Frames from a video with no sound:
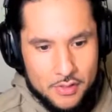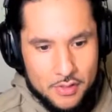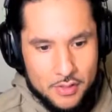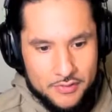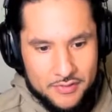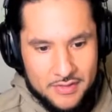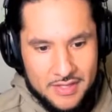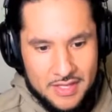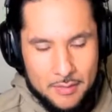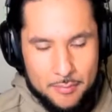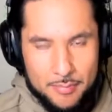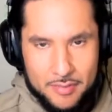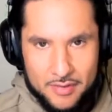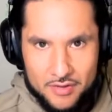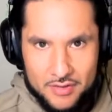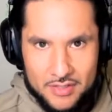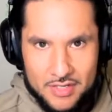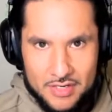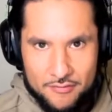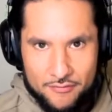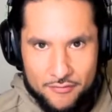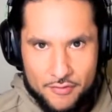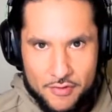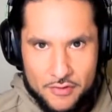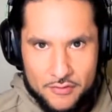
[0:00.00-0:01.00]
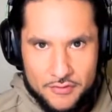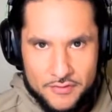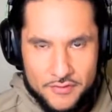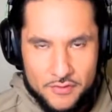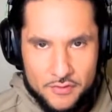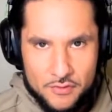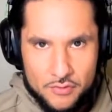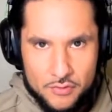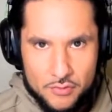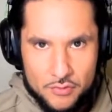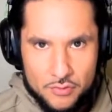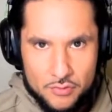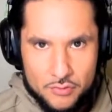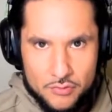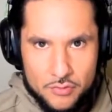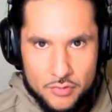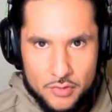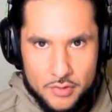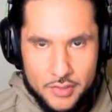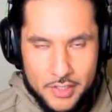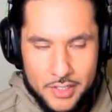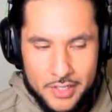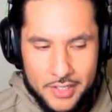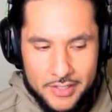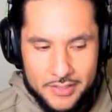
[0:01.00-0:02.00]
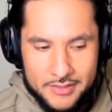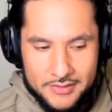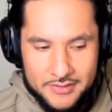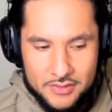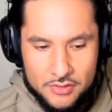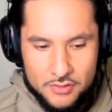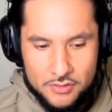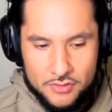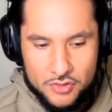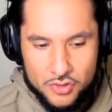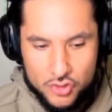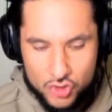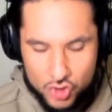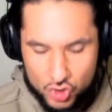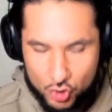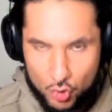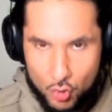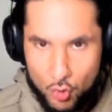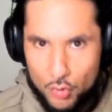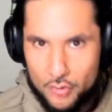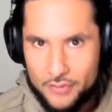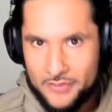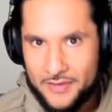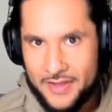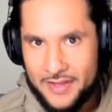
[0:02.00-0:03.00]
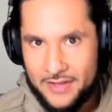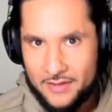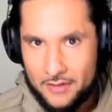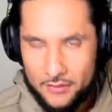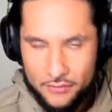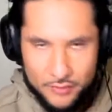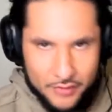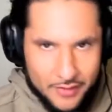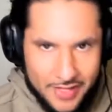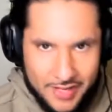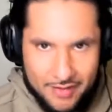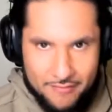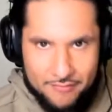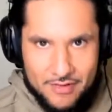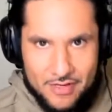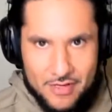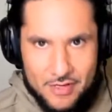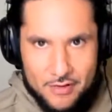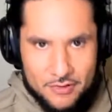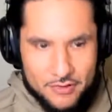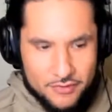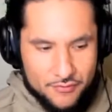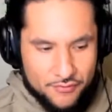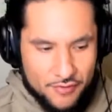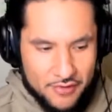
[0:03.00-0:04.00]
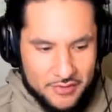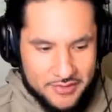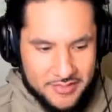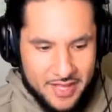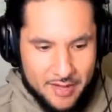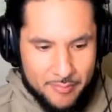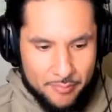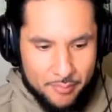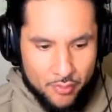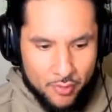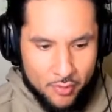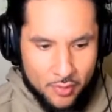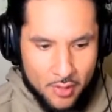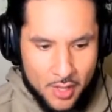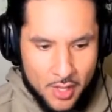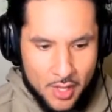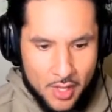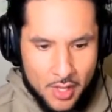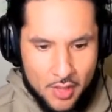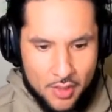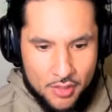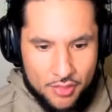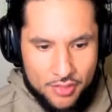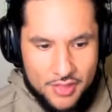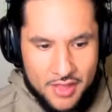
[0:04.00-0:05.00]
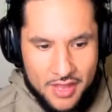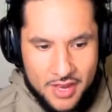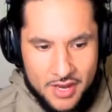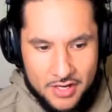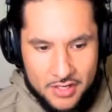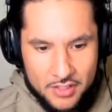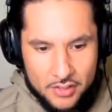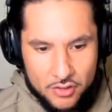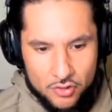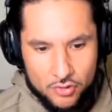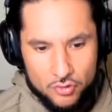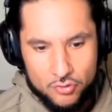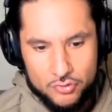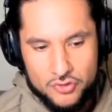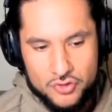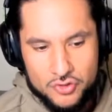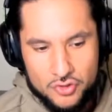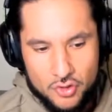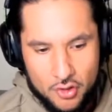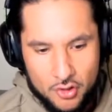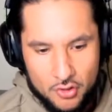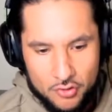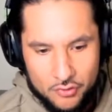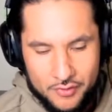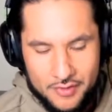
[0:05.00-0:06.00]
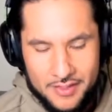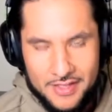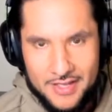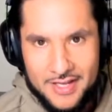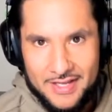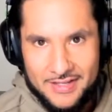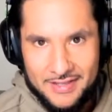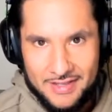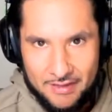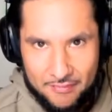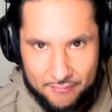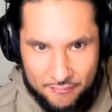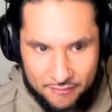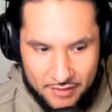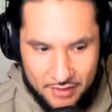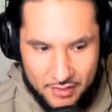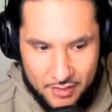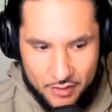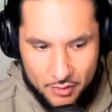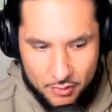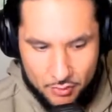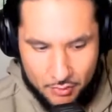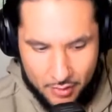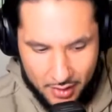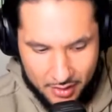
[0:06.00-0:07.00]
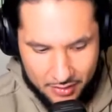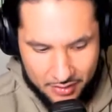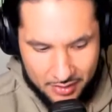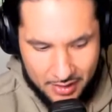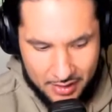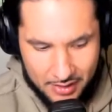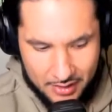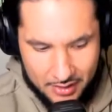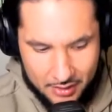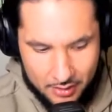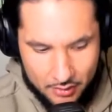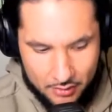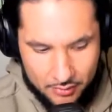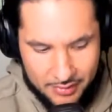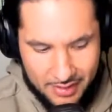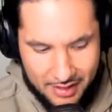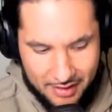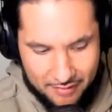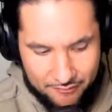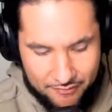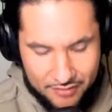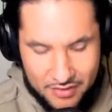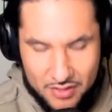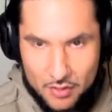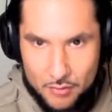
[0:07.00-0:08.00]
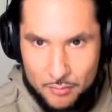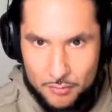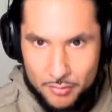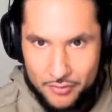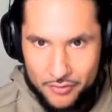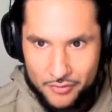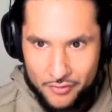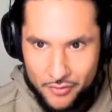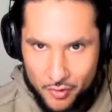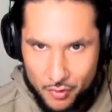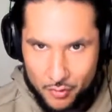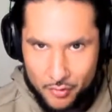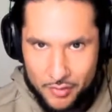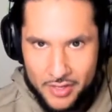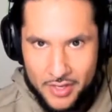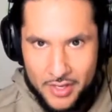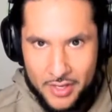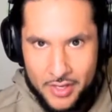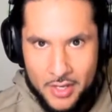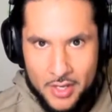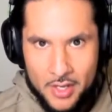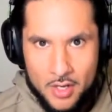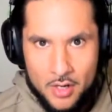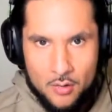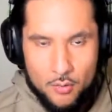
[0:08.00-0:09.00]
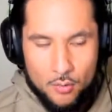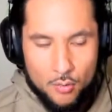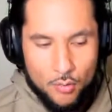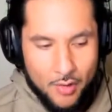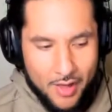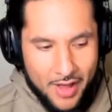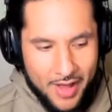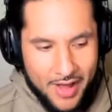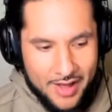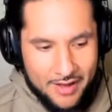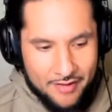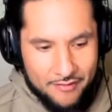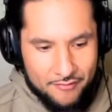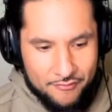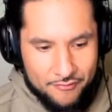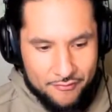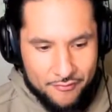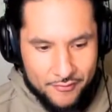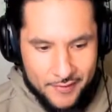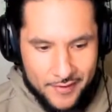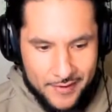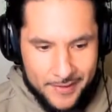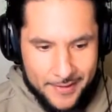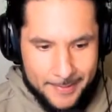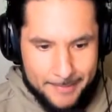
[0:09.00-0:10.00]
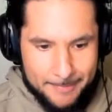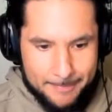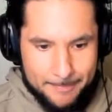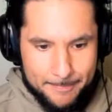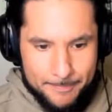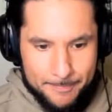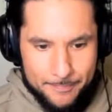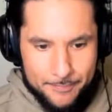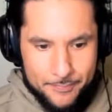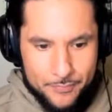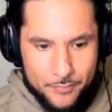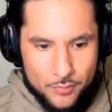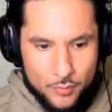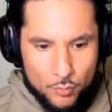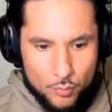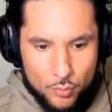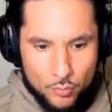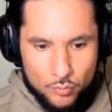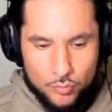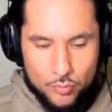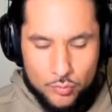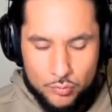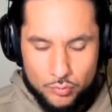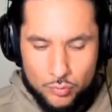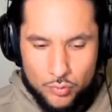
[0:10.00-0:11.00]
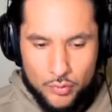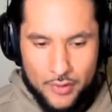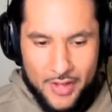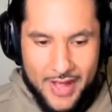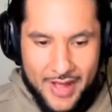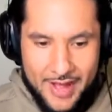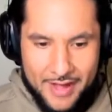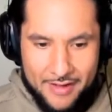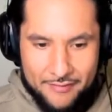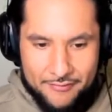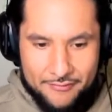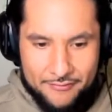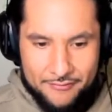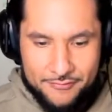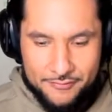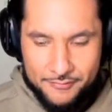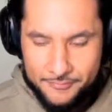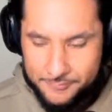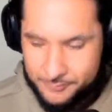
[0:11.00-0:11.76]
the ability for you to uh, to to scroll and like look at videos, for example, then you'll start looking at that video, and then that video below it will have um, will have